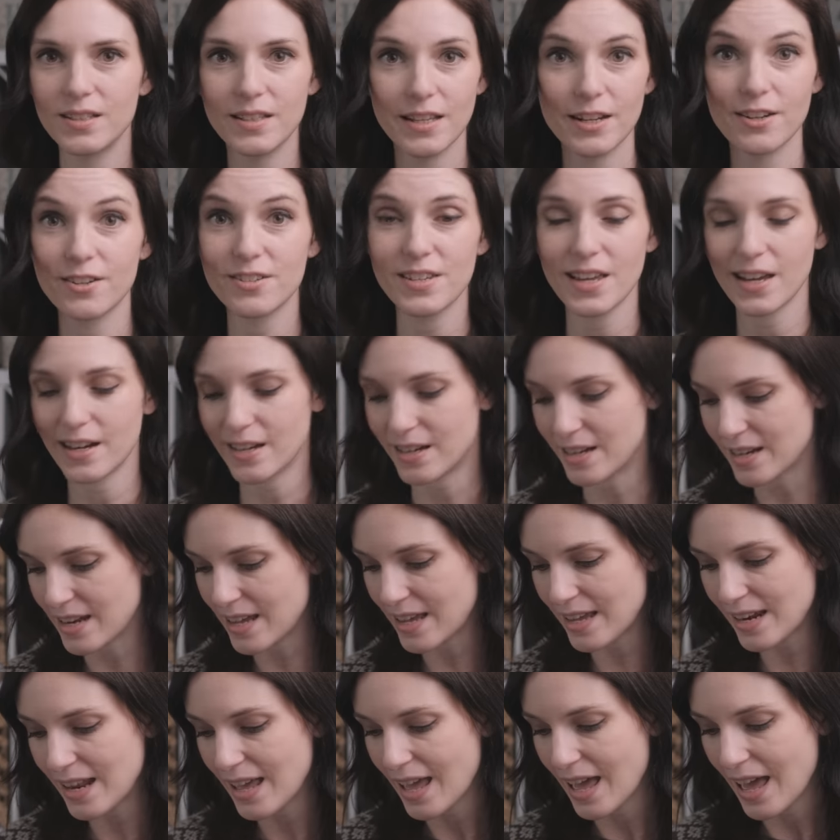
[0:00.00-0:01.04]
knitters how to
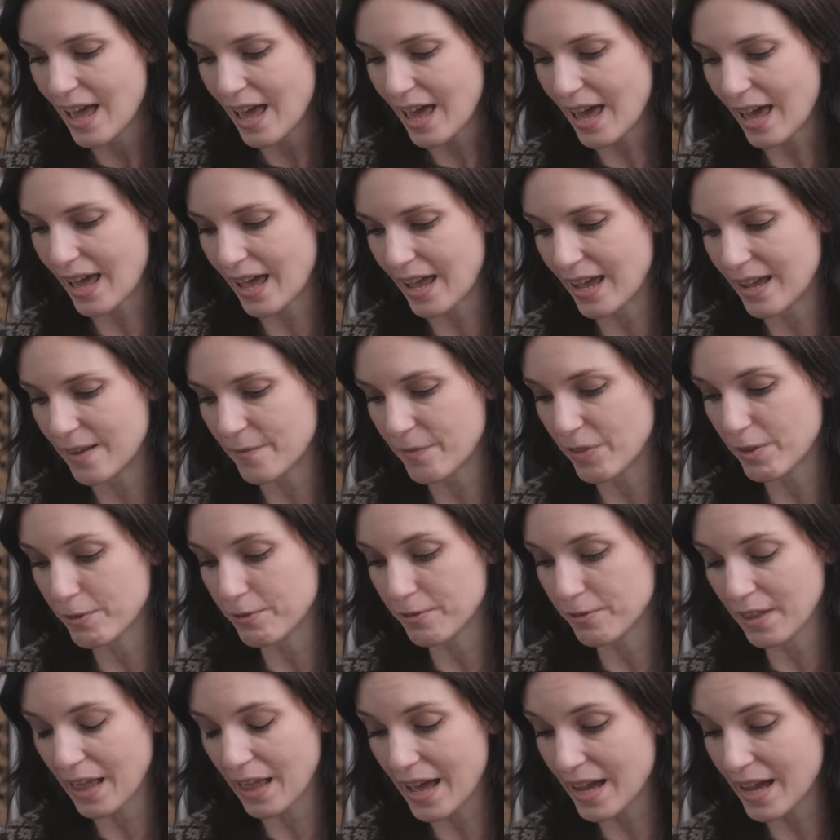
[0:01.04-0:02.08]
knit, and the
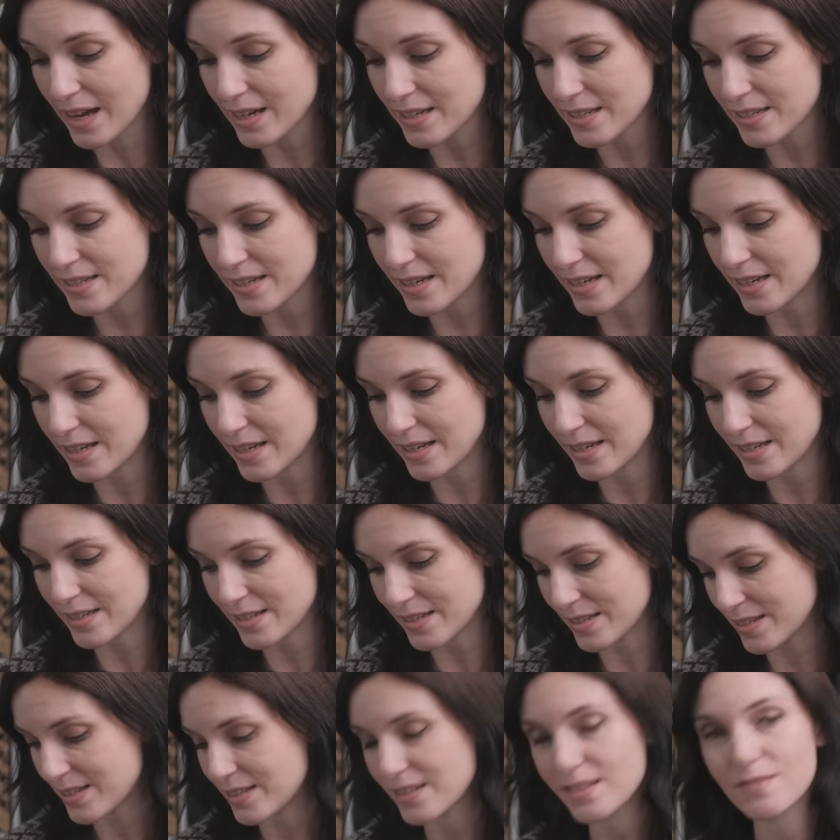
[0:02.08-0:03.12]
flax is
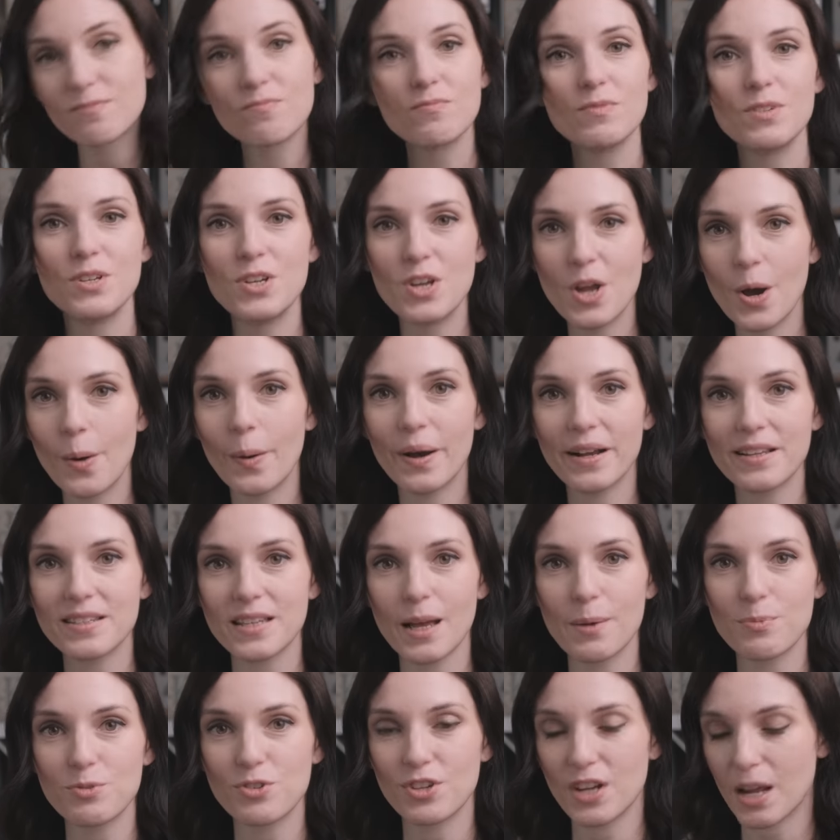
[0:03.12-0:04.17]
is no
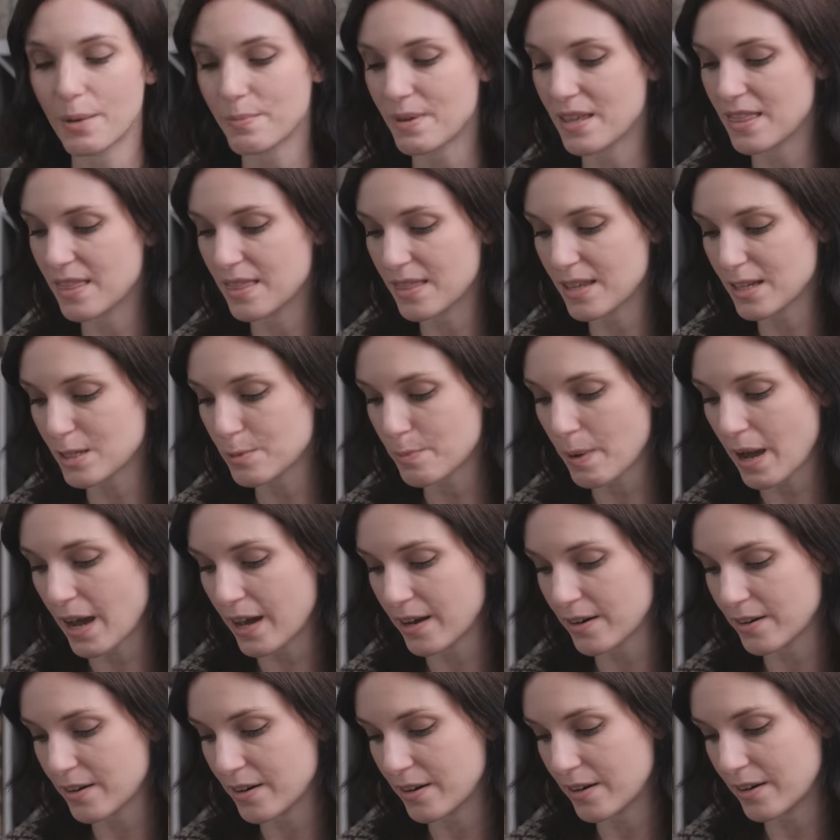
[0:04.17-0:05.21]
exception. I mean, this
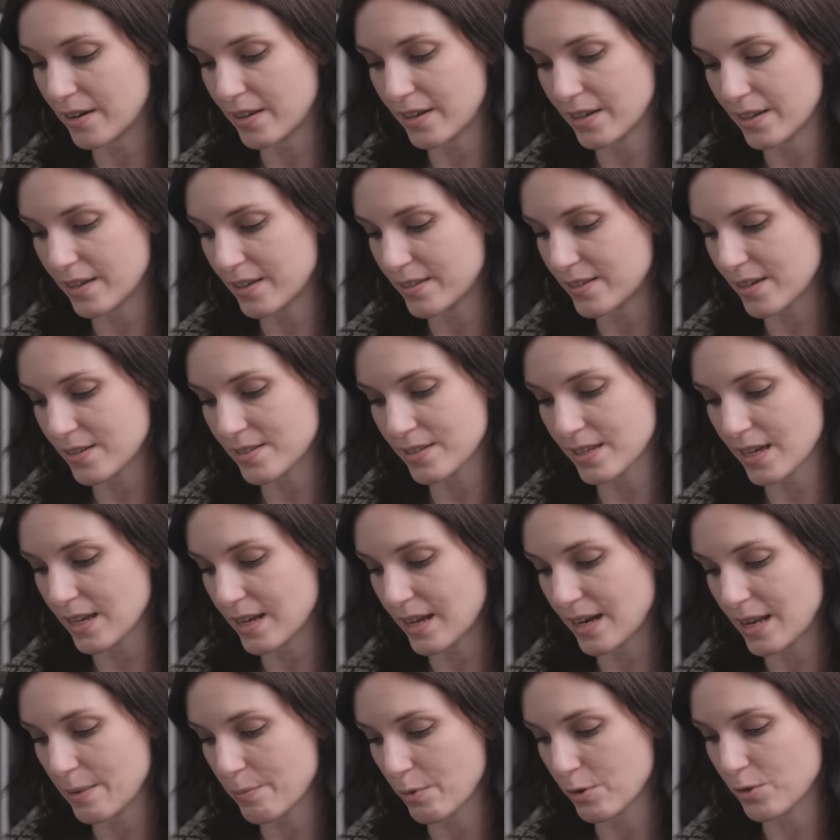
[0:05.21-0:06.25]
pattern, it, it doesn't get
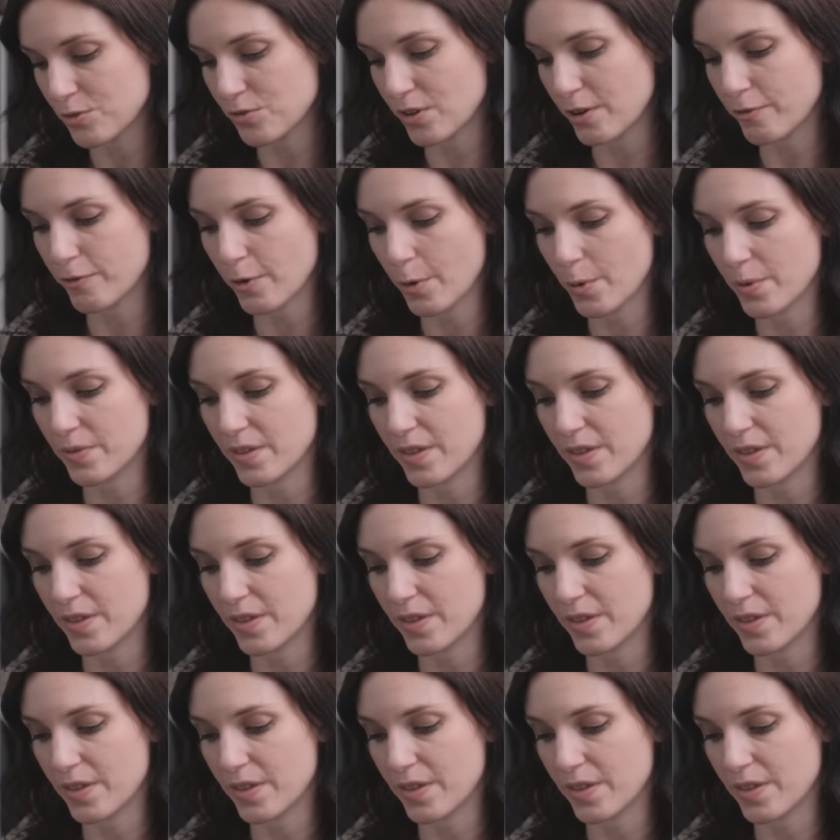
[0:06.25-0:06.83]
any more straightforward